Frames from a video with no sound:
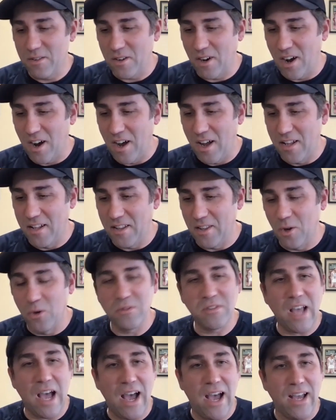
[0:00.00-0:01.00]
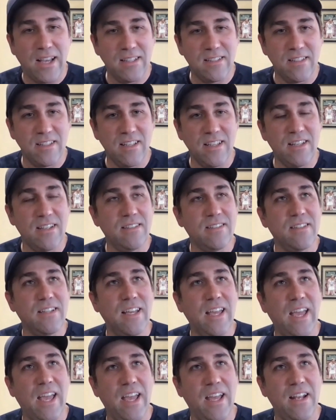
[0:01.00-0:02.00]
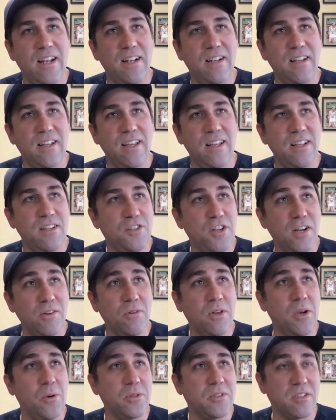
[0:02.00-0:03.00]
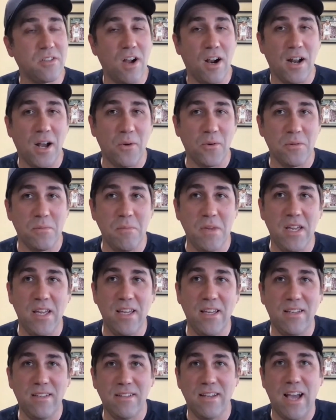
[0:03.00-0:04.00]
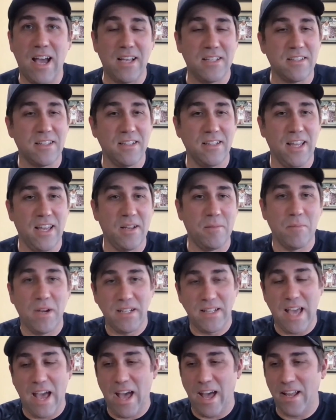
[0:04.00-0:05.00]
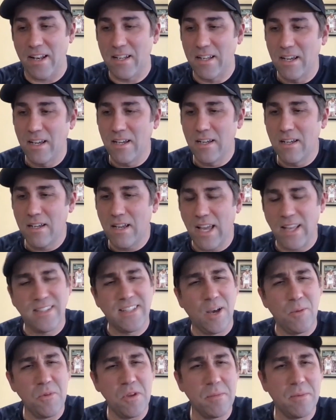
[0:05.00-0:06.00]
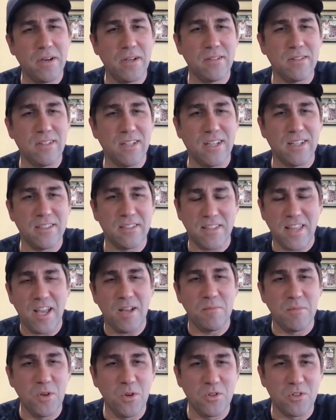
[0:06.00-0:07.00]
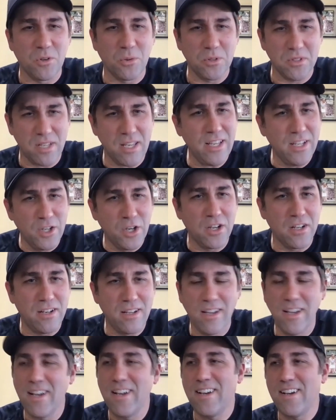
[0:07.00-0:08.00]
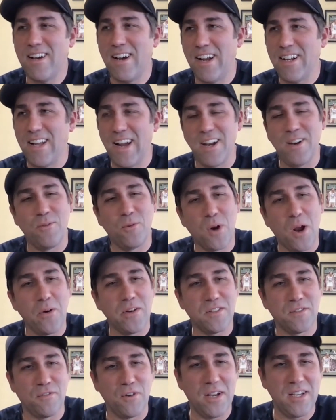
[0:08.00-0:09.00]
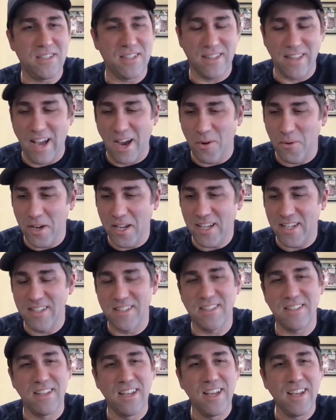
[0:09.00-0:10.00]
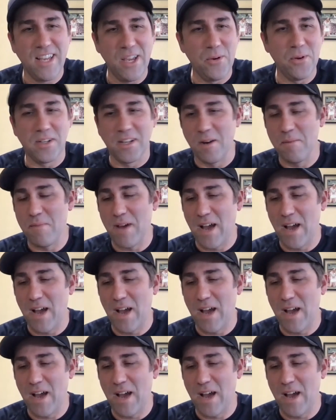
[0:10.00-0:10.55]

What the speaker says: on those guys. And generally, it would start out with me asking, like, my dad, hey, tell me about Stan Musial. Was he good? I kind of would always phrase it that way because he would come